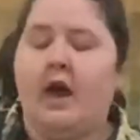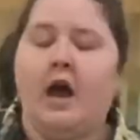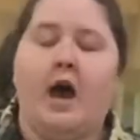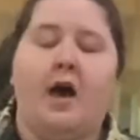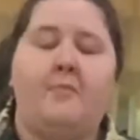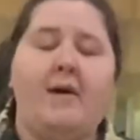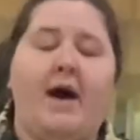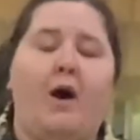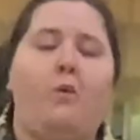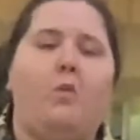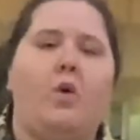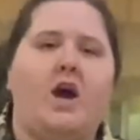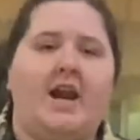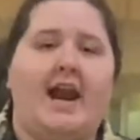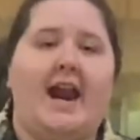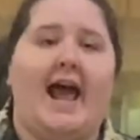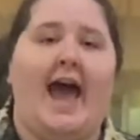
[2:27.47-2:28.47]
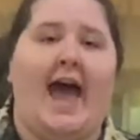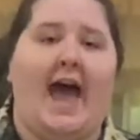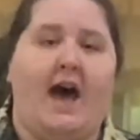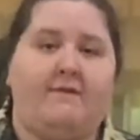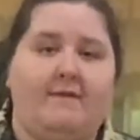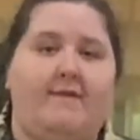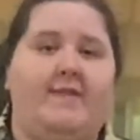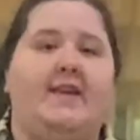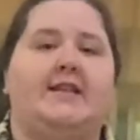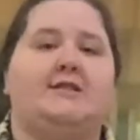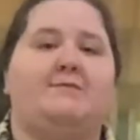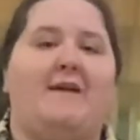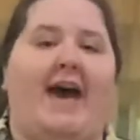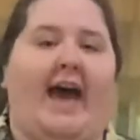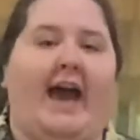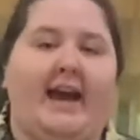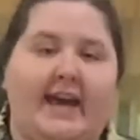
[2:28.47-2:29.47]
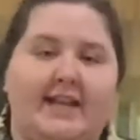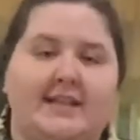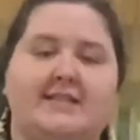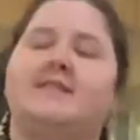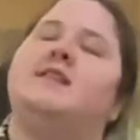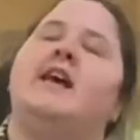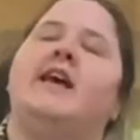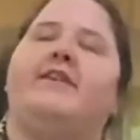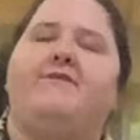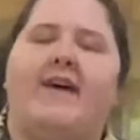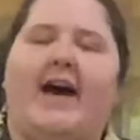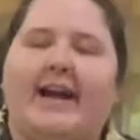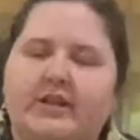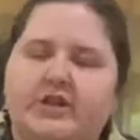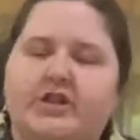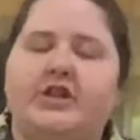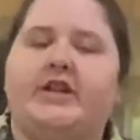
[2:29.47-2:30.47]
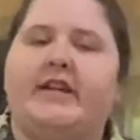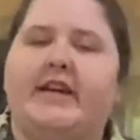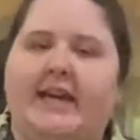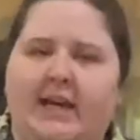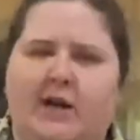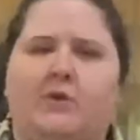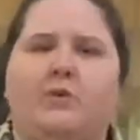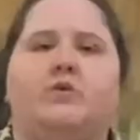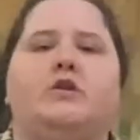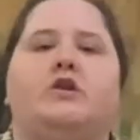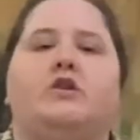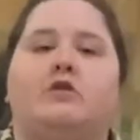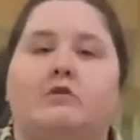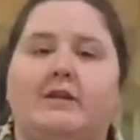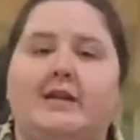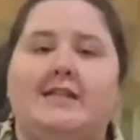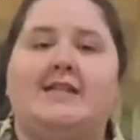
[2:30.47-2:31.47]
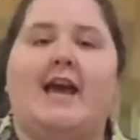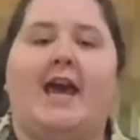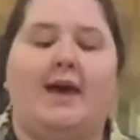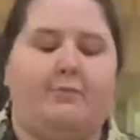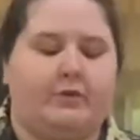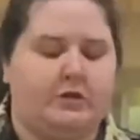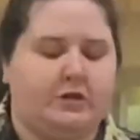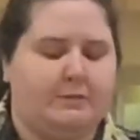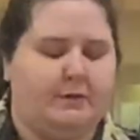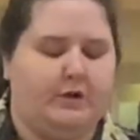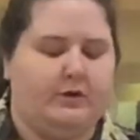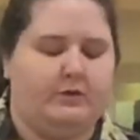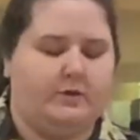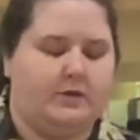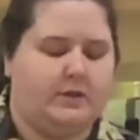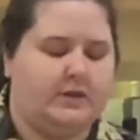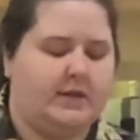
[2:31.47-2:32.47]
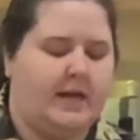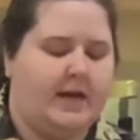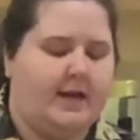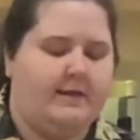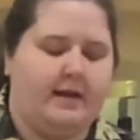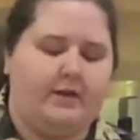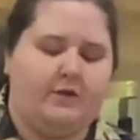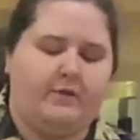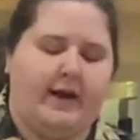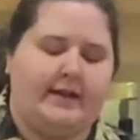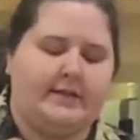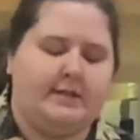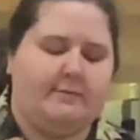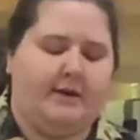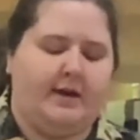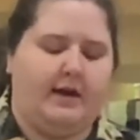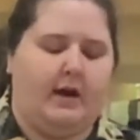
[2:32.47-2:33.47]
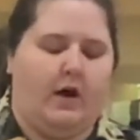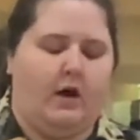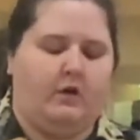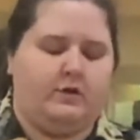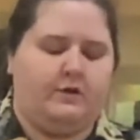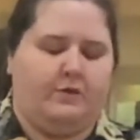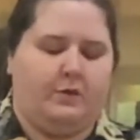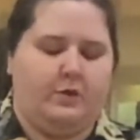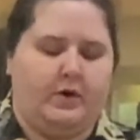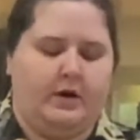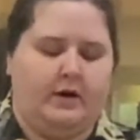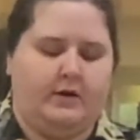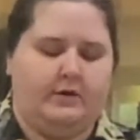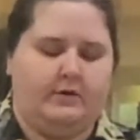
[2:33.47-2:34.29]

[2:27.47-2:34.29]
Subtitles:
about 1.5 of these packets. That should equal the 3 tablespoons that the recipe calls for.